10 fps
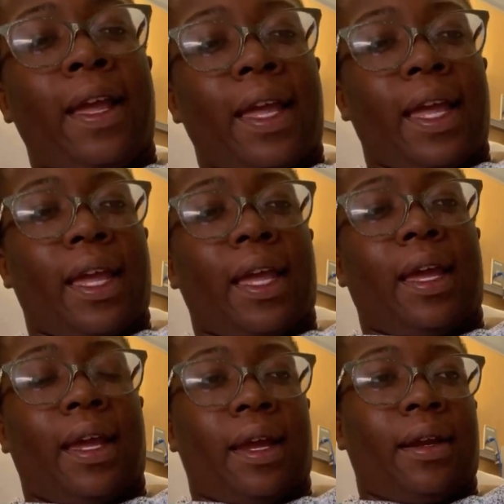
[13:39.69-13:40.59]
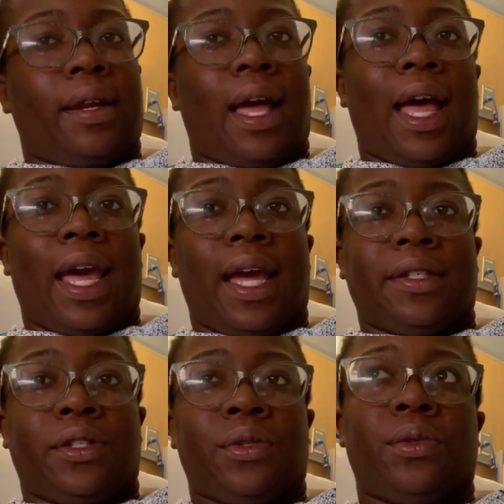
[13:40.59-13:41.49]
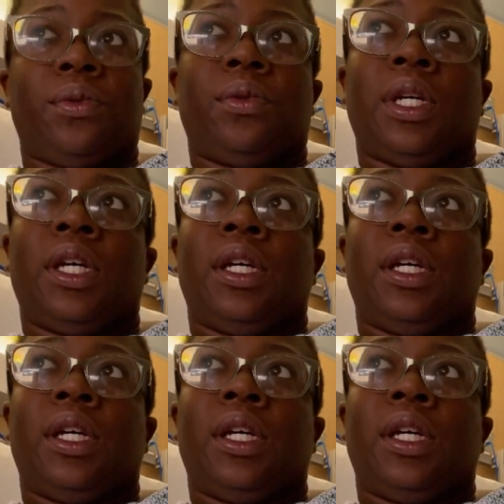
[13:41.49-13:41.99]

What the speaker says: and I had to